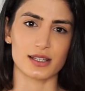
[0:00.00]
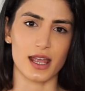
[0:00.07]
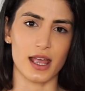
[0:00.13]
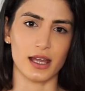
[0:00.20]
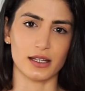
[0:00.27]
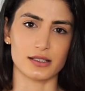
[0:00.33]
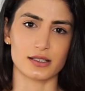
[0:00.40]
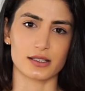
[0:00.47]

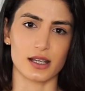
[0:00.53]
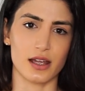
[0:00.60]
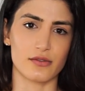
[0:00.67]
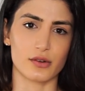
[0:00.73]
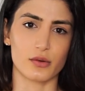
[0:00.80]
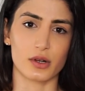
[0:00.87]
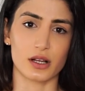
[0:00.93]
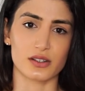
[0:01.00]
and
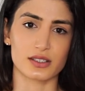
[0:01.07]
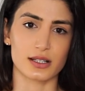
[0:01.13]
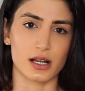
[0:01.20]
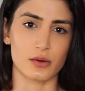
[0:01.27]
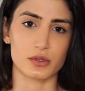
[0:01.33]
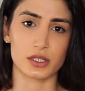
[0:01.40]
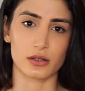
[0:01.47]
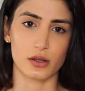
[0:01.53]
everyone else that
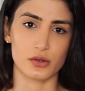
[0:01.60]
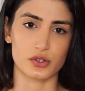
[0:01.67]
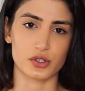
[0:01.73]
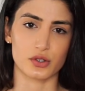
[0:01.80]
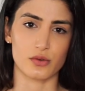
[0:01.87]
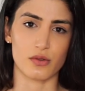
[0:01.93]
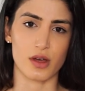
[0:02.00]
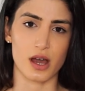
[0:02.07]
I was close
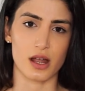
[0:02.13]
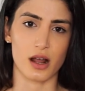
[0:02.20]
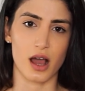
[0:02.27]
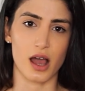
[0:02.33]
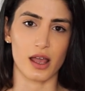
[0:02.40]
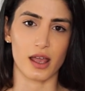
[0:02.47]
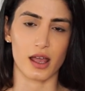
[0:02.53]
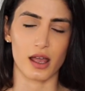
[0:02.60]
to that
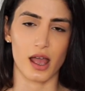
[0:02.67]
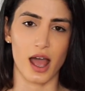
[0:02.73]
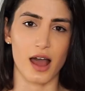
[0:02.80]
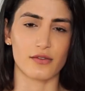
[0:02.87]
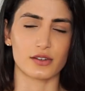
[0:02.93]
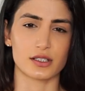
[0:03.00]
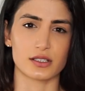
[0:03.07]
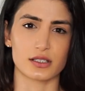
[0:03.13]
I
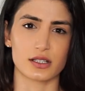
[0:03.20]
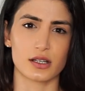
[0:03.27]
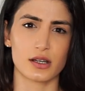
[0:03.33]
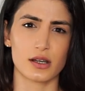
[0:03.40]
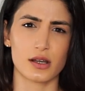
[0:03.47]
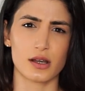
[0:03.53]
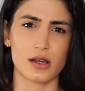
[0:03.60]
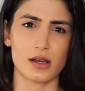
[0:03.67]
haven't,
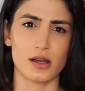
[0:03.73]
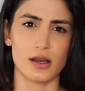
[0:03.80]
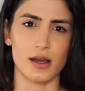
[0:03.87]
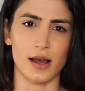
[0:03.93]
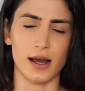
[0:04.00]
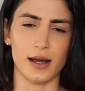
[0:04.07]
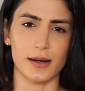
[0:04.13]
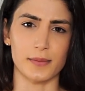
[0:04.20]

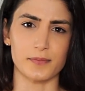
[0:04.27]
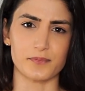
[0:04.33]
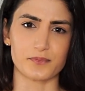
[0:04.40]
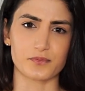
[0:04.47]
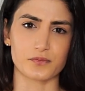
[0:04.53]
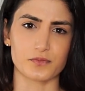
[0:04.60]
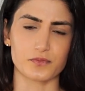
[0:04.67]
that